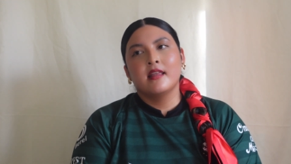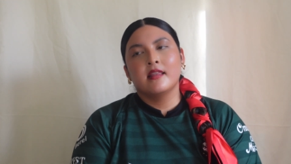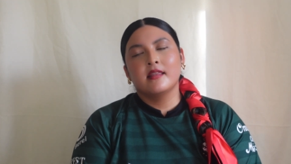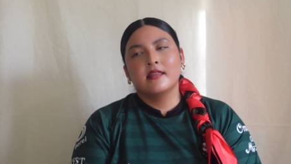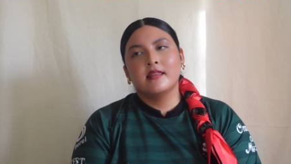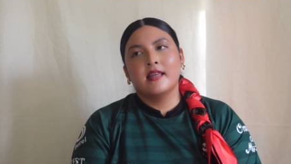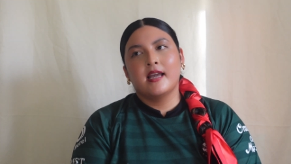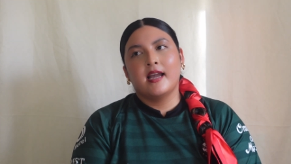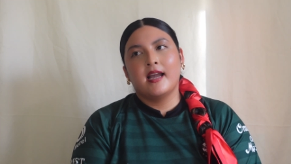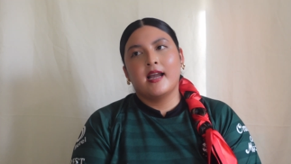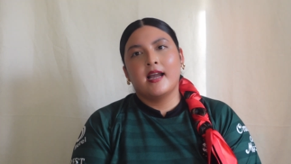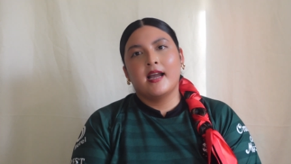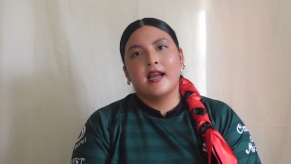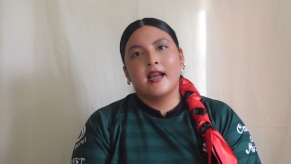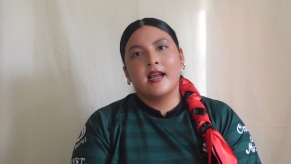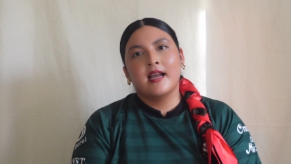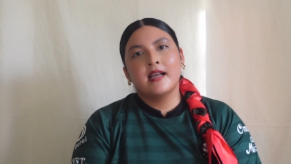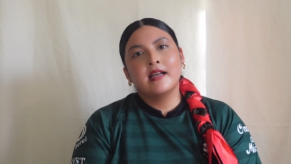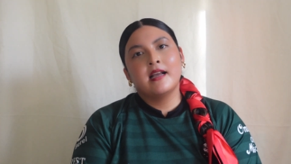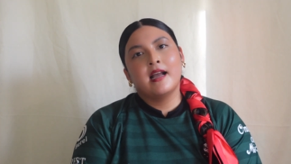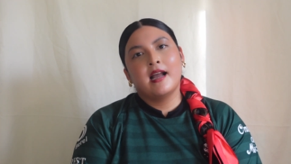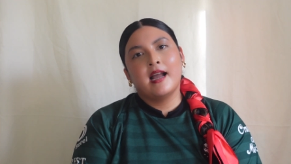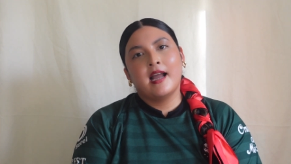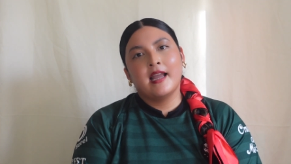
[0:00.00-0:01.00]
that
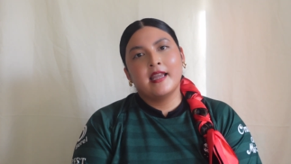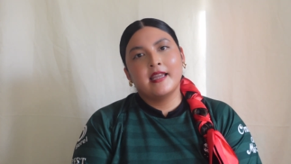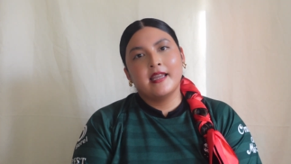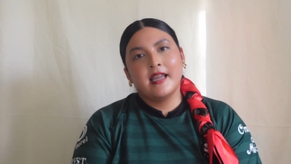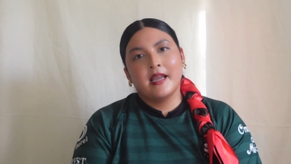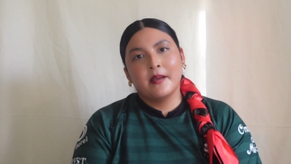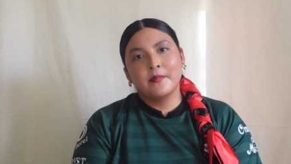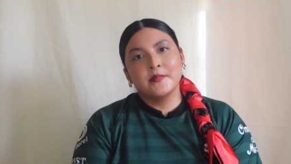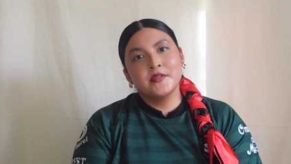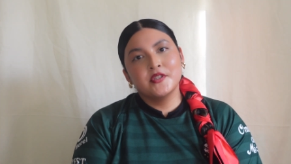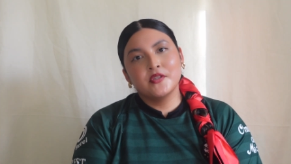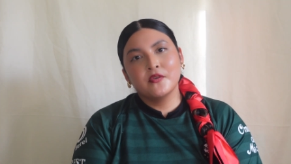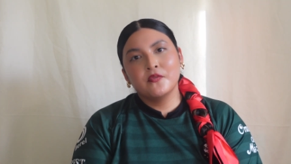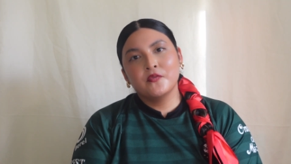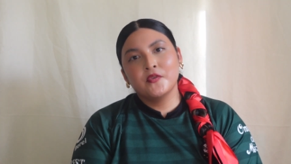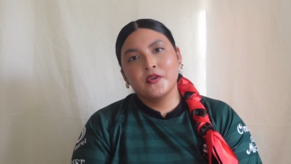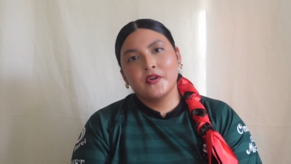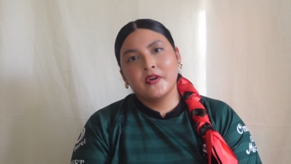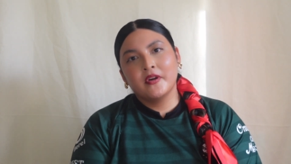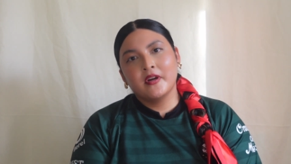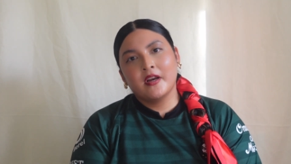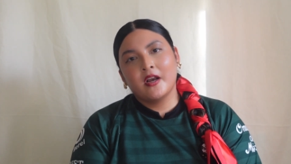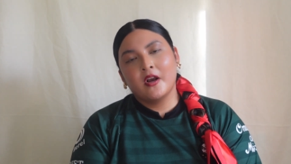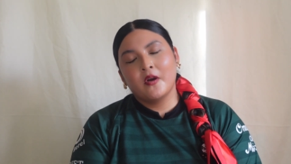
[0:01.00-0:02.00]
I am still
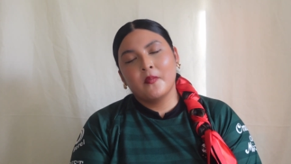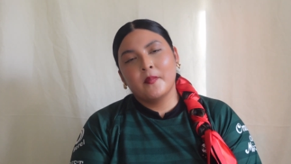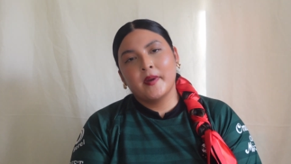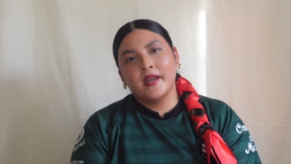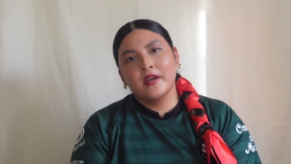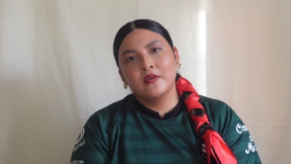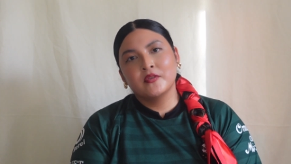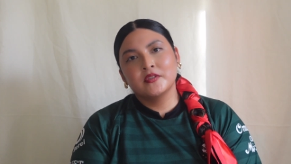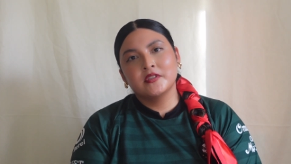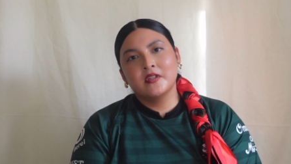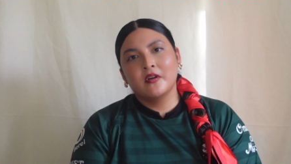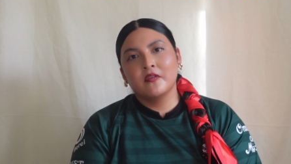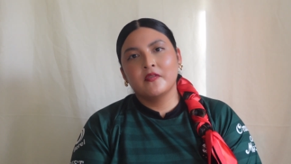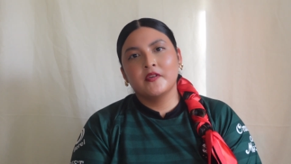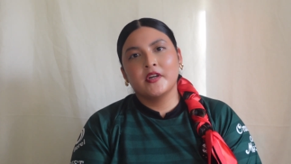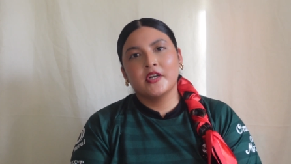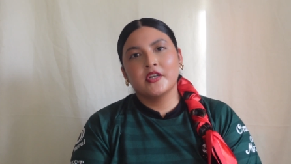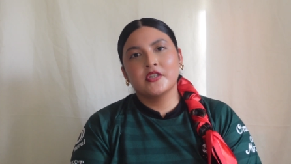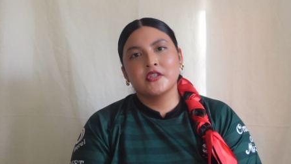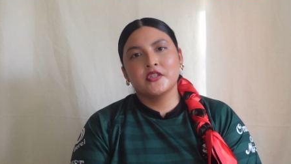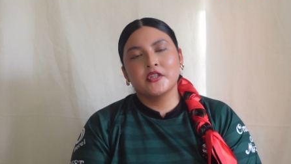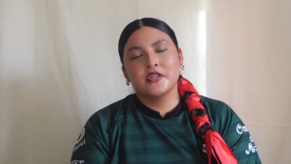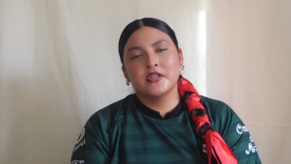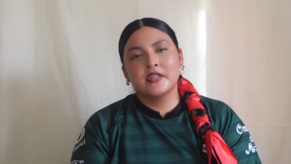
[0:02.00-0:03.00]
figuring out my own
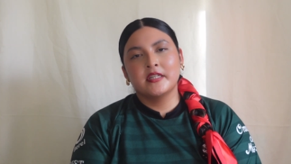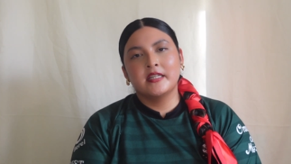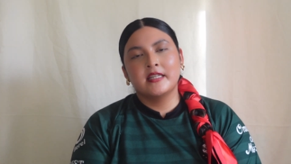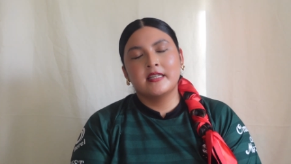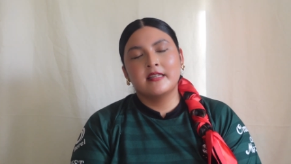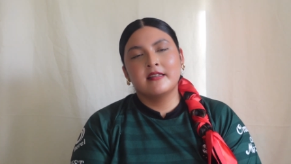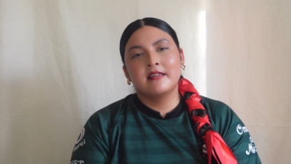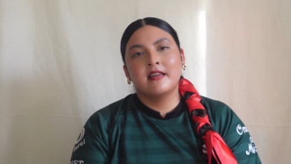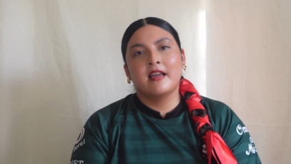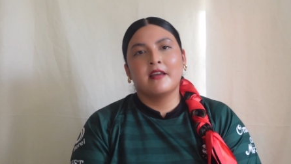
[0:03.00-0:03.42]
self-care journey.